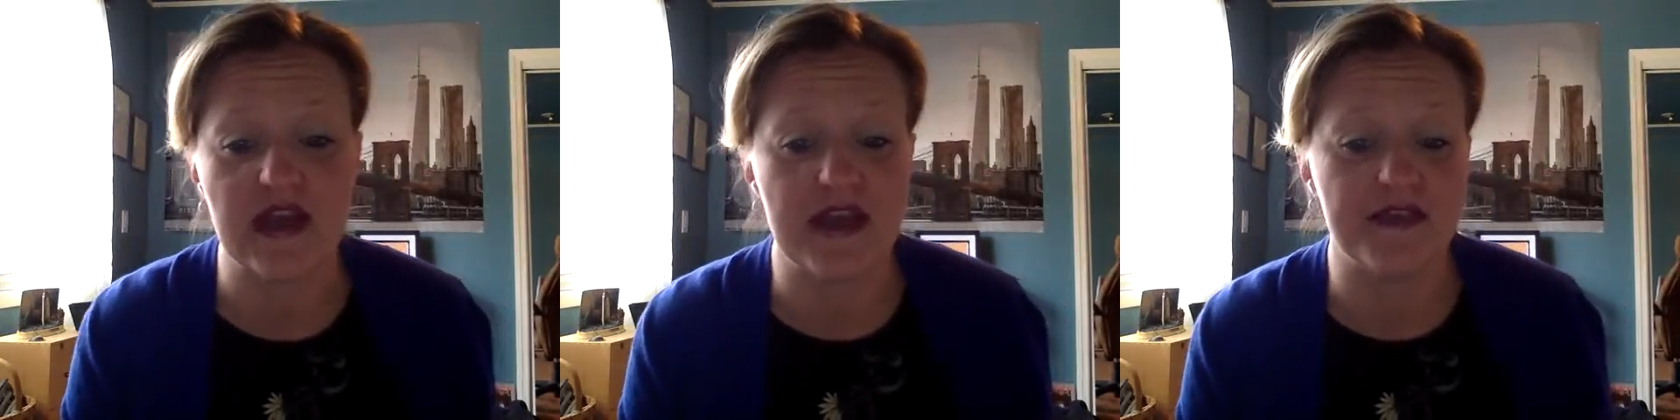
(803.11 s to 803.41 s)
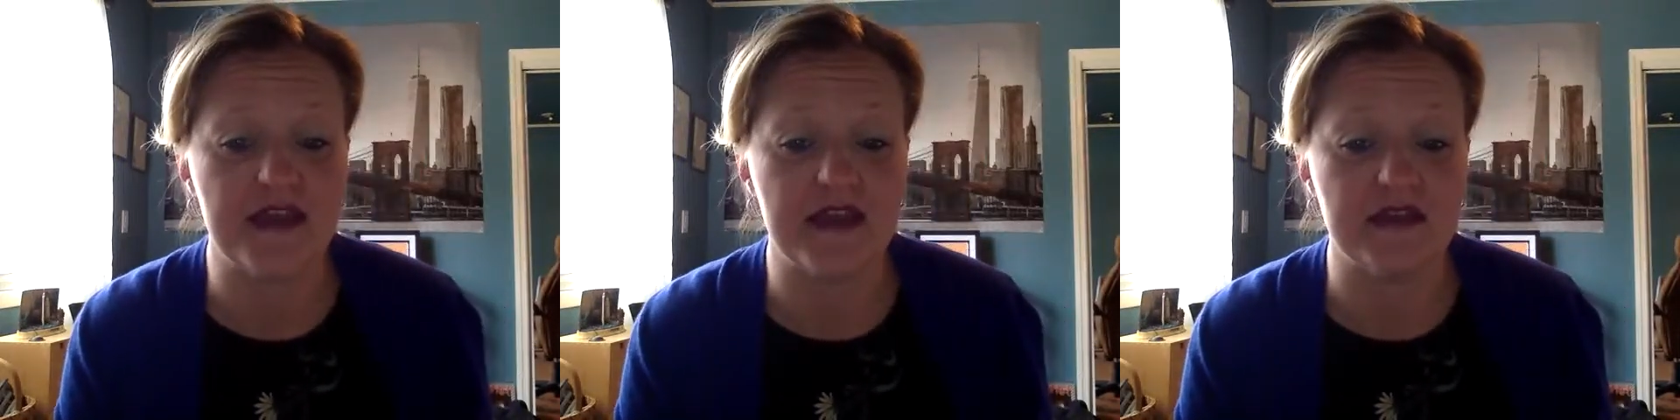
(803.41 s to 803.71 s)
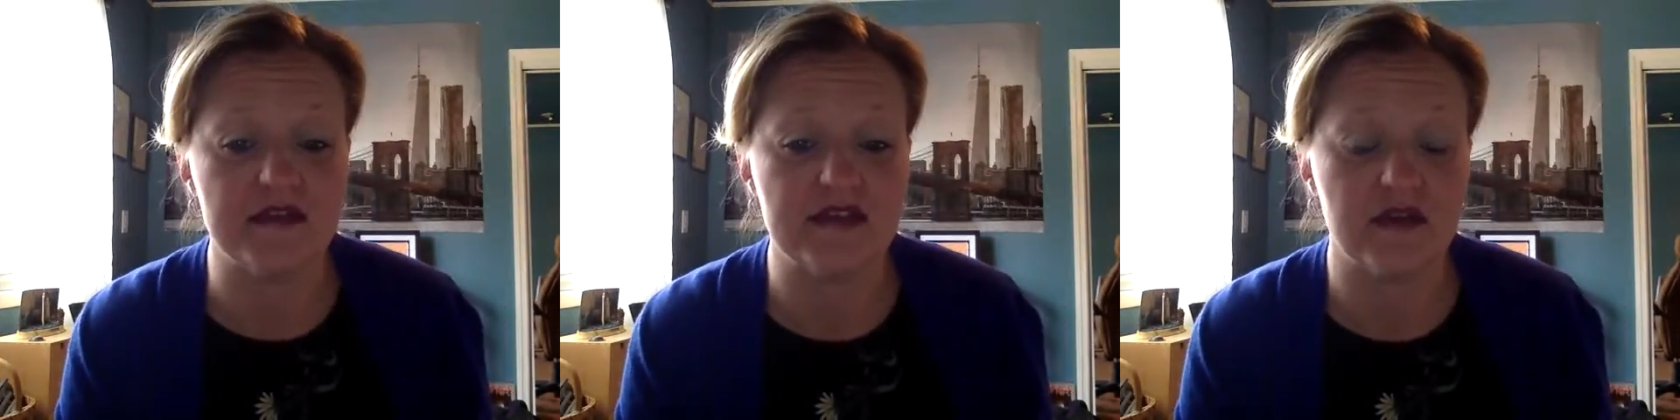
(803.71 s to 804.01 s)
and then
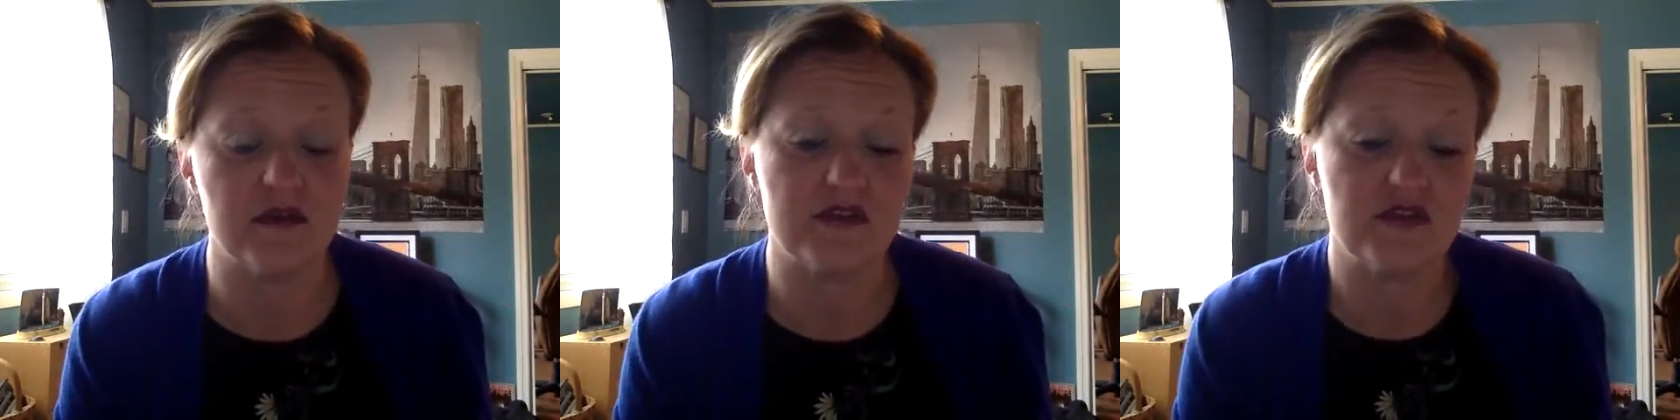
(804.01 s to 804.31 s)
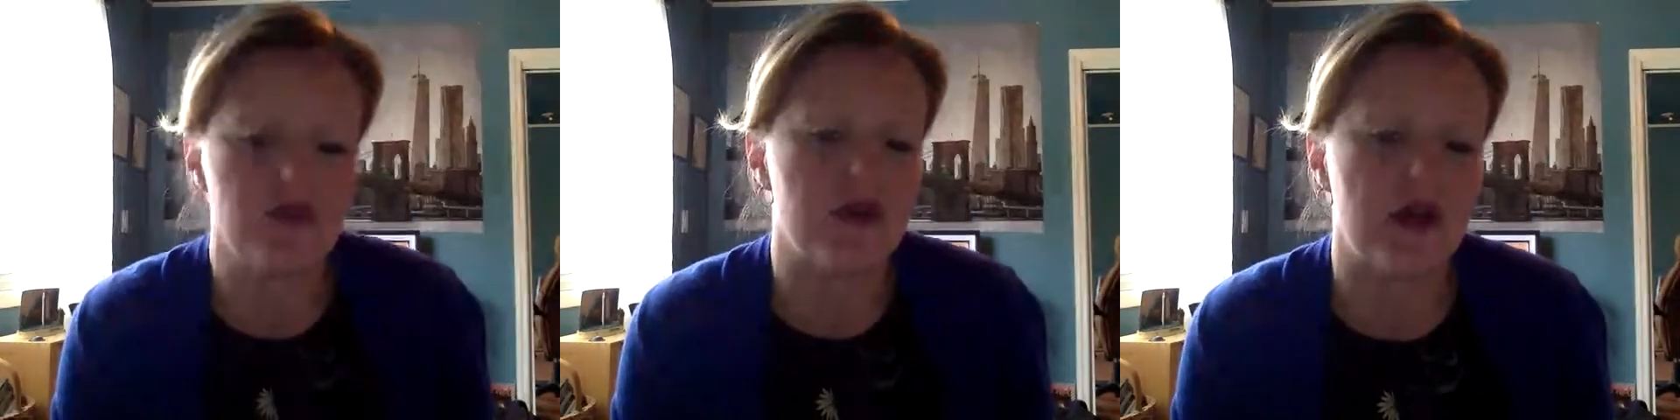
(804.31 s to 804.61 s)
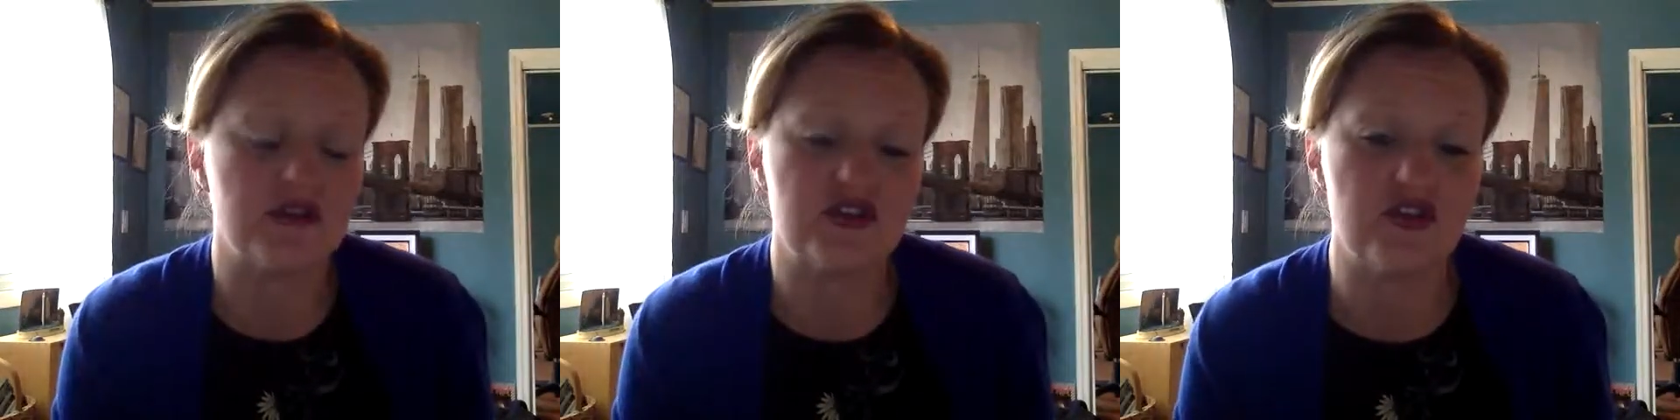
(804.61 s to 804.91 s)
you said, well, screw it,
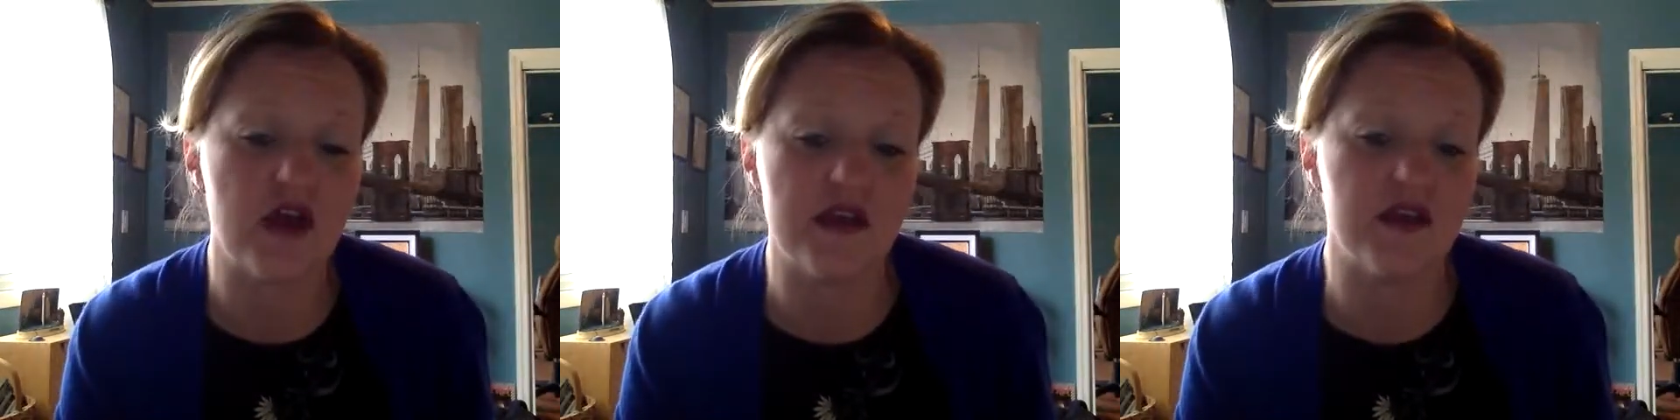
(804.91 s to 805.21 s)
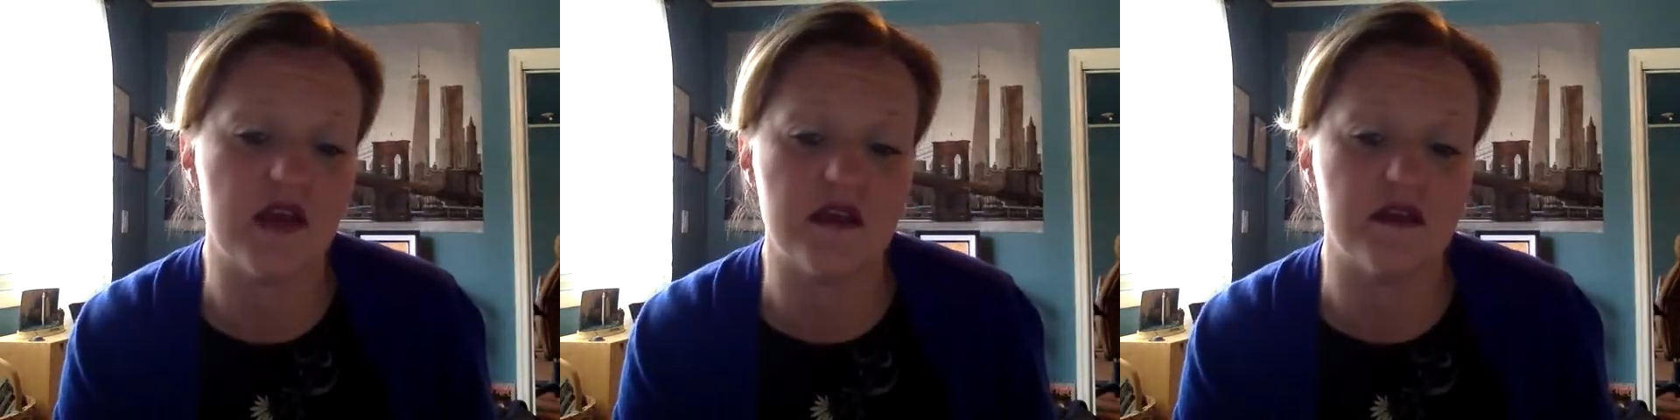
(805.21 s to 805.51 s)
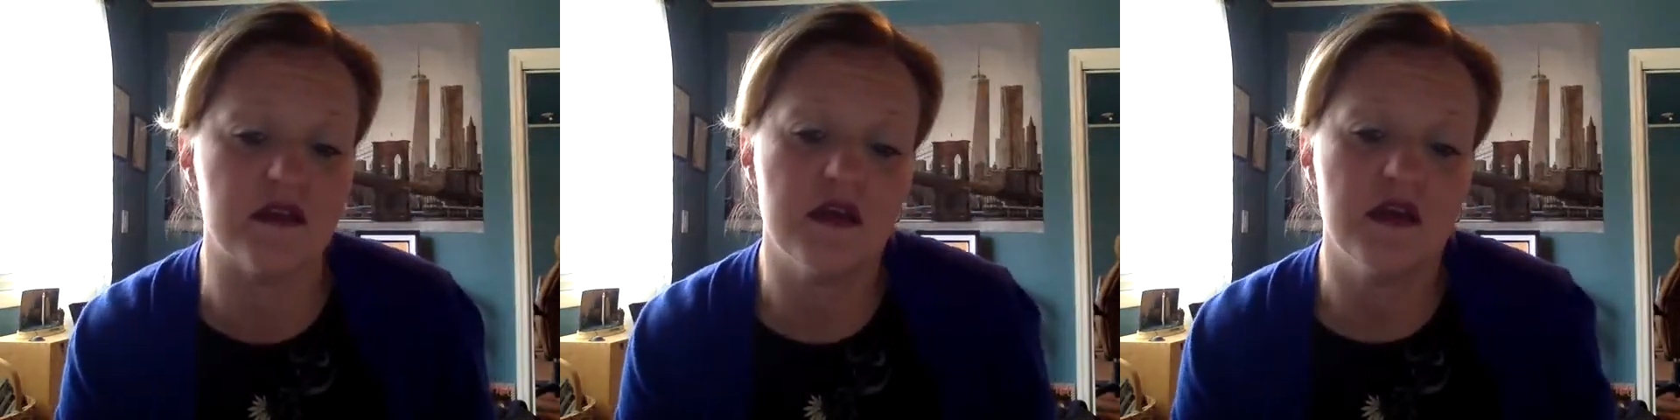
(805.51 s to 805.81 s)
I'll just try it
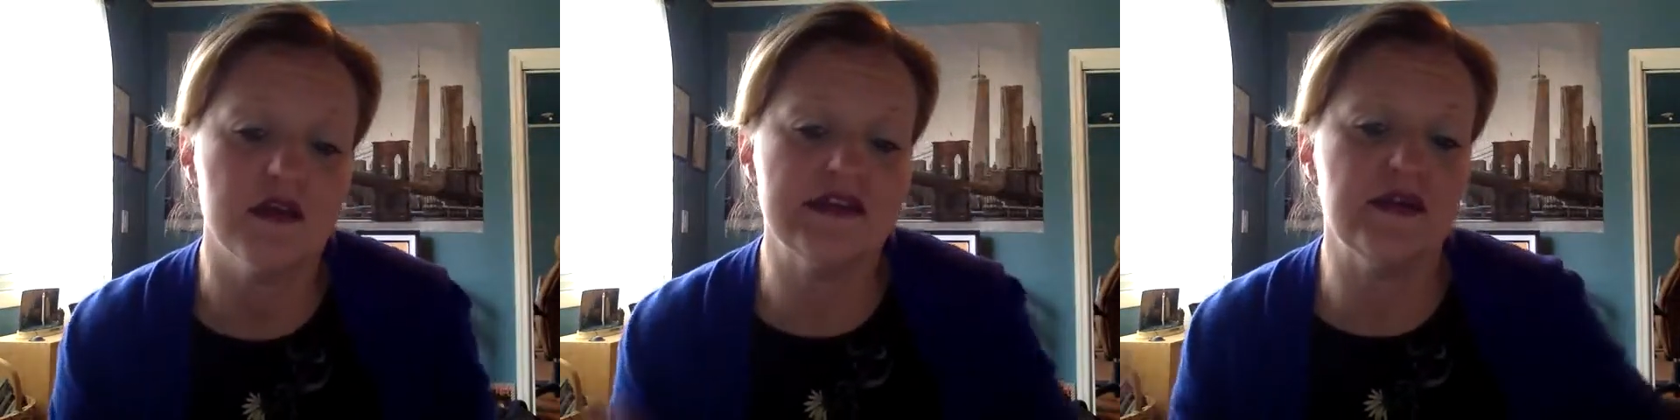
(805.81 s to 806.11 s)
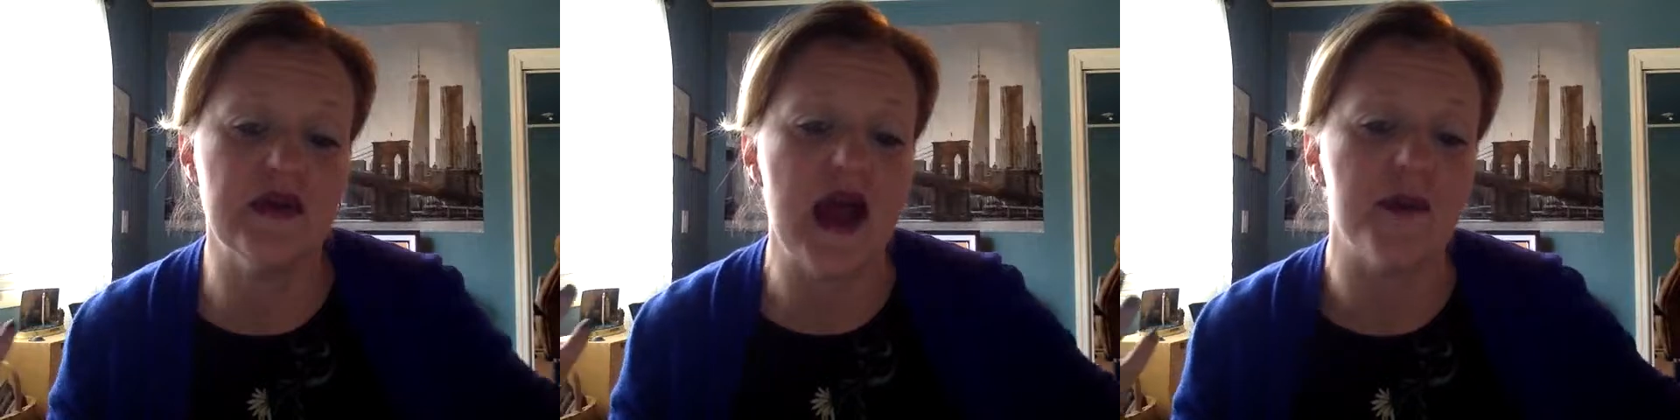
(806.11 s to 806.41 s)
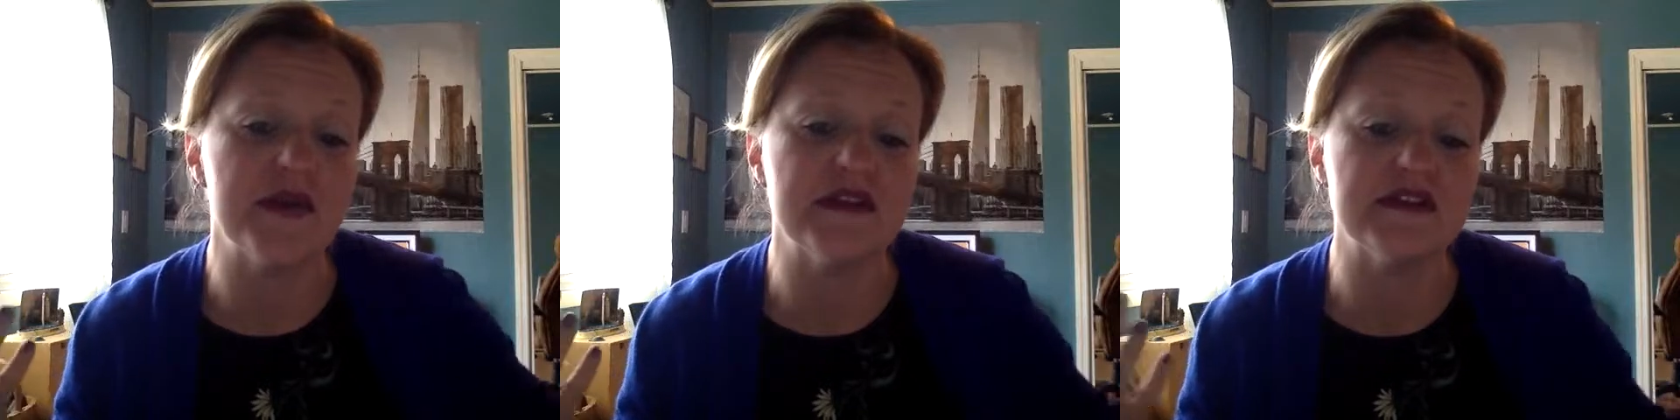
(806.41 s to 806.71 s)
and see what
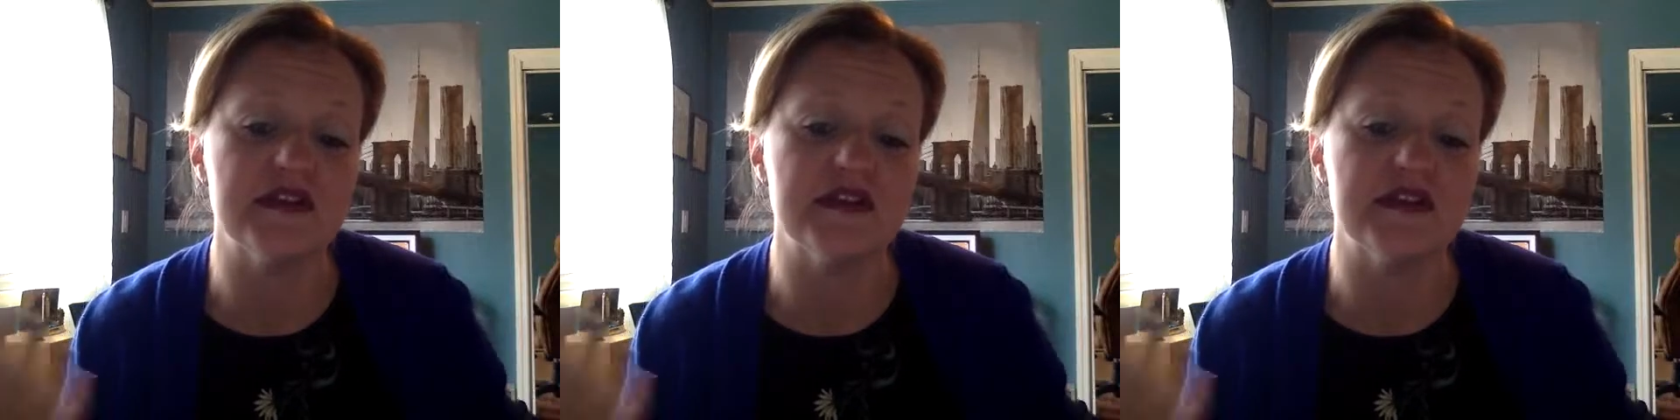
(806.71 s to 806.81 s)
happens.